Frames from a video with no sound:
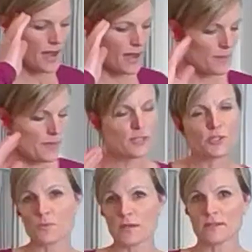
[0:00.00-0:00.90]
I
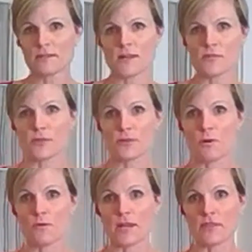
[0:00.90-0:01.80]
just wanted to
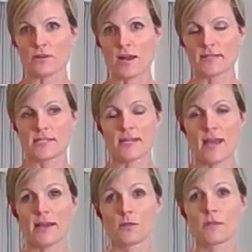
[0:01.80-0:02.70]
throw another idea
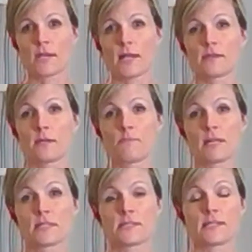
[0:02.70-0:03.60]
at you that I think
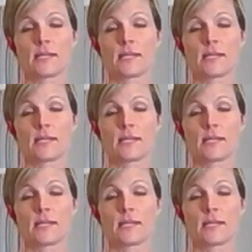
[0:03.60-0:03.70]
makes